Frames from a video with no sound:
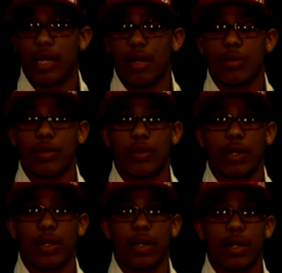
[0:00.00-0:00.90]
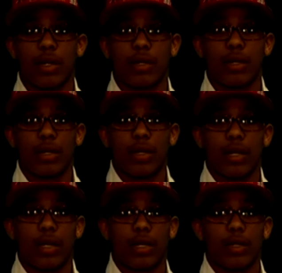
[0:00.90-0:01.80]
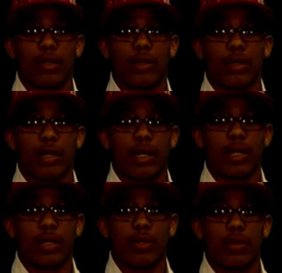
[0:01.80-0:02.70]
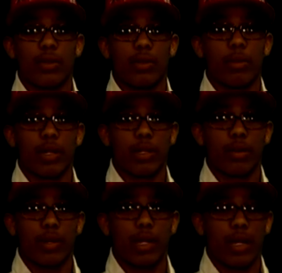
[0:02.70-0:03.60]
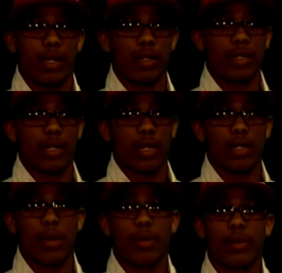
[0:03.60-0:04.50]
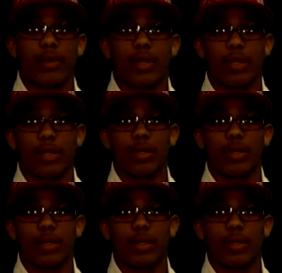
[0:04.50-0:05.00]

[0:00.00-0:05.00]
humble, working hard, you know, doing our thing in school, make sure we get stay on top of everything,